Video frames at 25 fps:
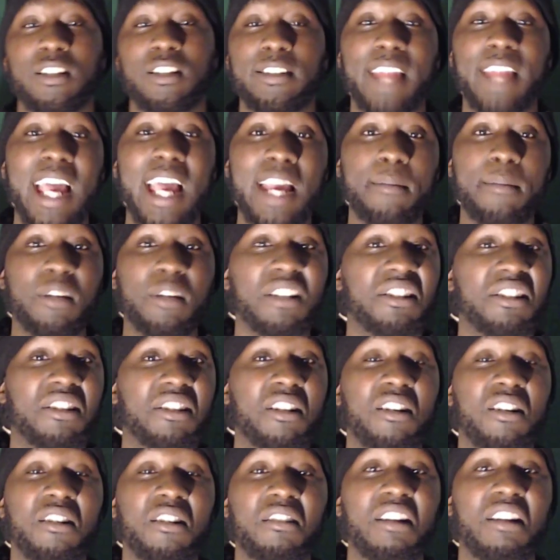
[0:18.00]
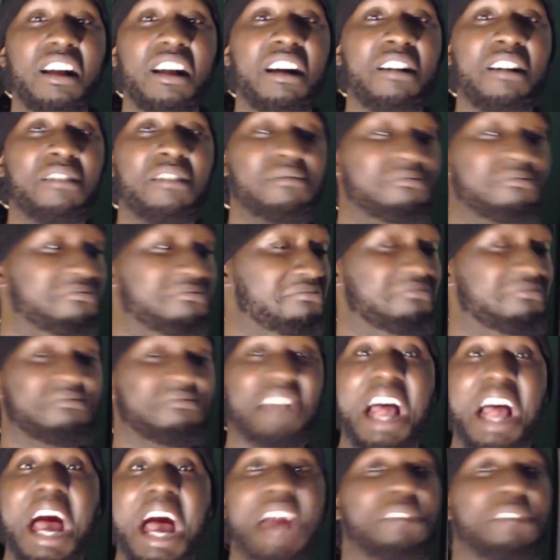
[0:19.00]
Name of the song called
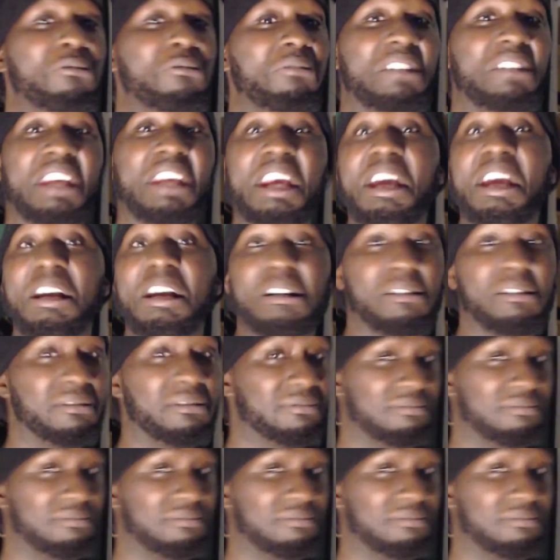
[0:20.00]
I Don't Care.